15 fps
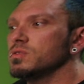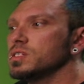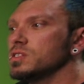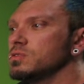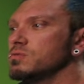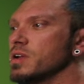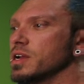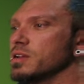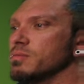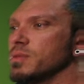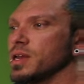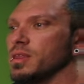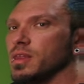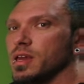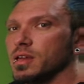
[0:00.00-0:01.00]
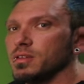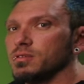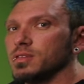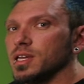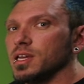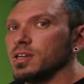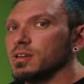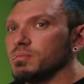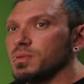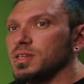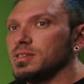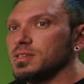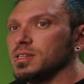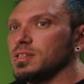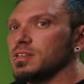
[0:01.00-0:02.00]
we do recommend that you take
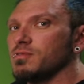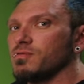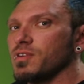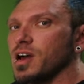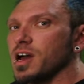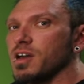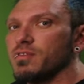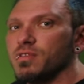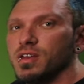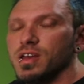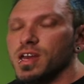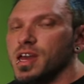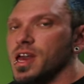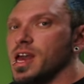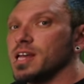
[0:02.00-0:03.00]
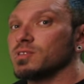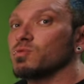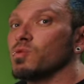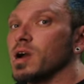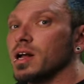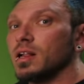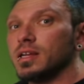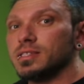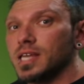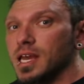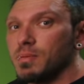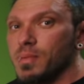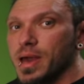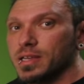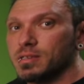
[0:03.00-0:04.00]
P C T five as well as
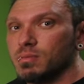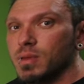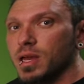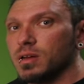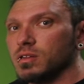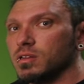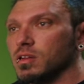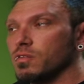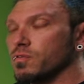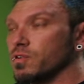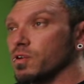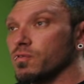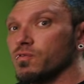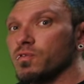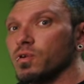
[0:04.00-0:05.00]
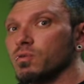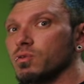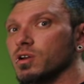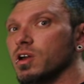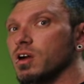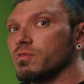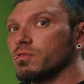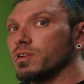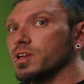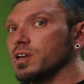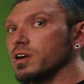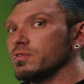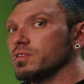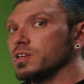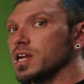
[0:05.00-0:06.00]
Apex Male for a full recovery
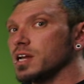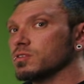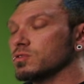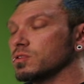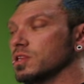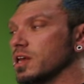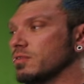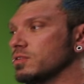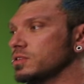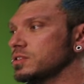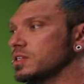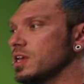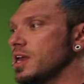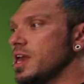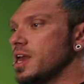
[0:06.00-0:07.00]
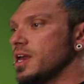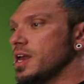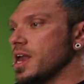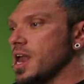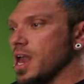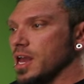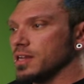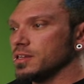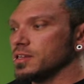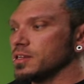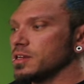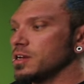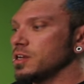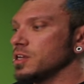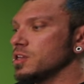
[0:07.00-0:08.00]
of your natural levels. And
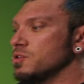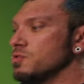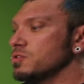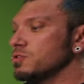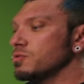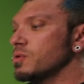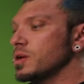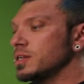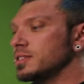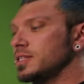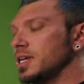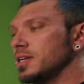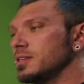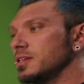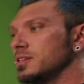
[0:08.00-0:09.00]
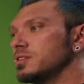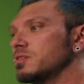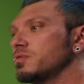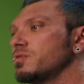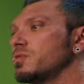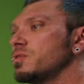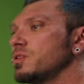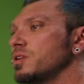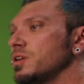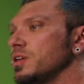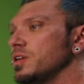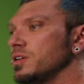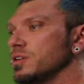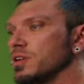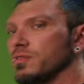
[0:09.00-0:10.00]
you do want to take this for
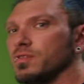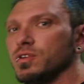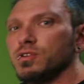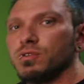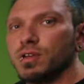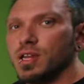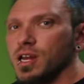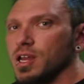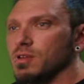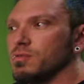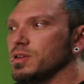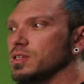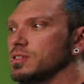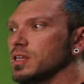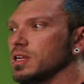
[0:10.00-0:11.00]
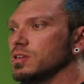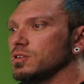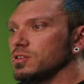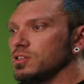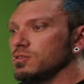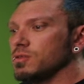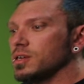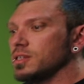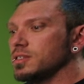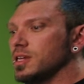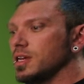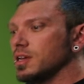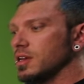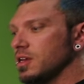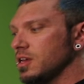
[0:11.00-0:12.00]
your, if you're doing an eight week cycle, you do want to
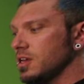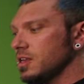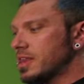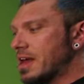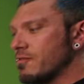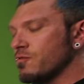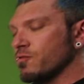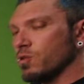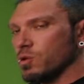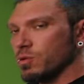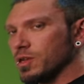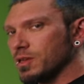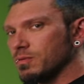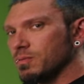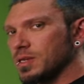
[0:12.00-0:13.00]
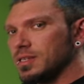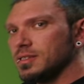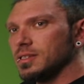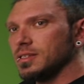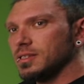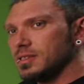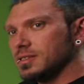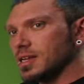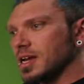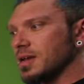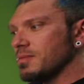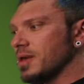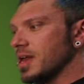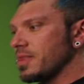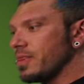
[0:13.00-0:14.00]
take that four week P C T
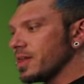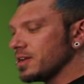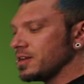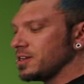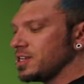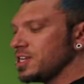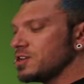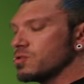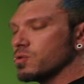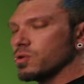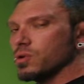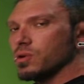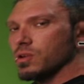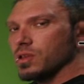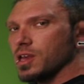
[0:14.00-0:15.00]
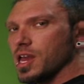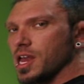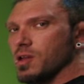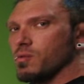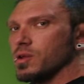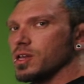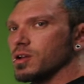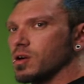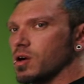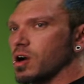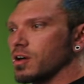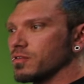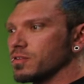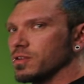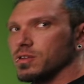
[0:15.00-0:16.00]
time and then an equal eight week
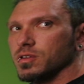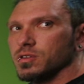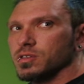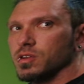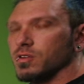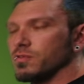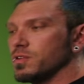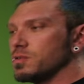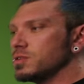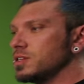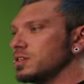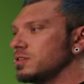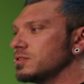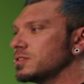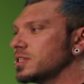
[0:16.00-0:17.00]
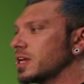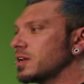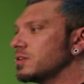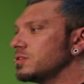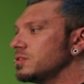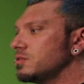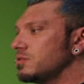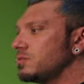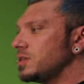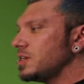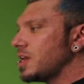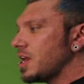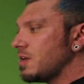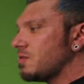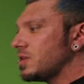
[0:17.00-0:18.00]
off. So if you were to do a cycle, you would
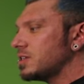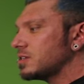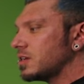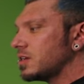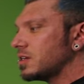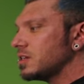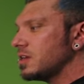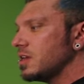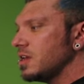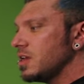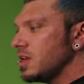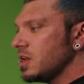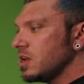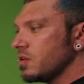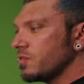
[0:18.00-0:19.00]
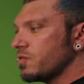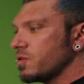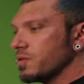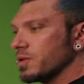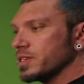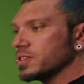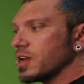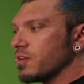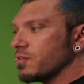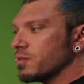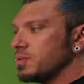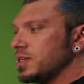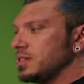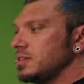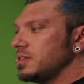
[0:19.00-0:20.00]
be eight weeks on, four weeks off for
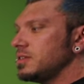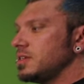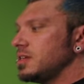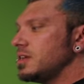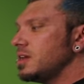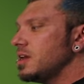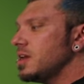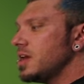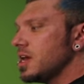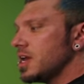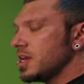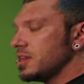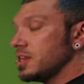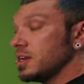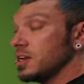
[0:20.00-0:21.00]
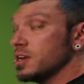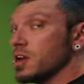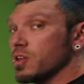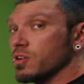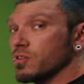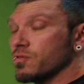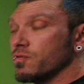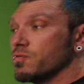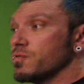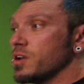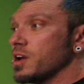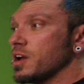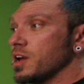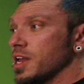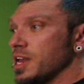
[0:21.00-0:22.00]
P C T, and then another
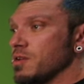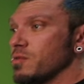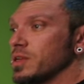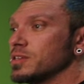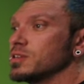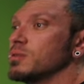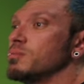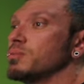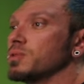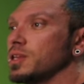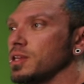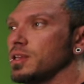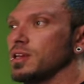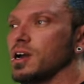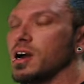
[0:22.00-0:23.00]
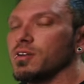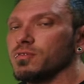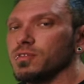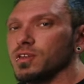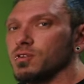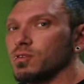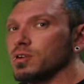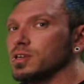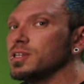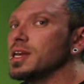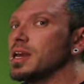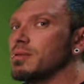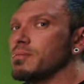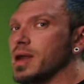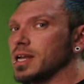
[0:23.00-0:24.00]
uh, eight weeks completely off in order to
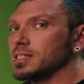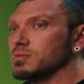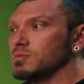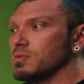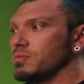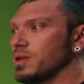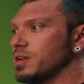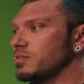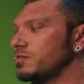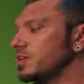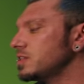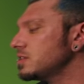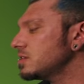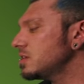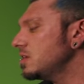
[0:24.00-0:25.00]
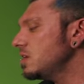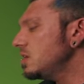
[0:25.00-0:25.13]
get maximum benefits.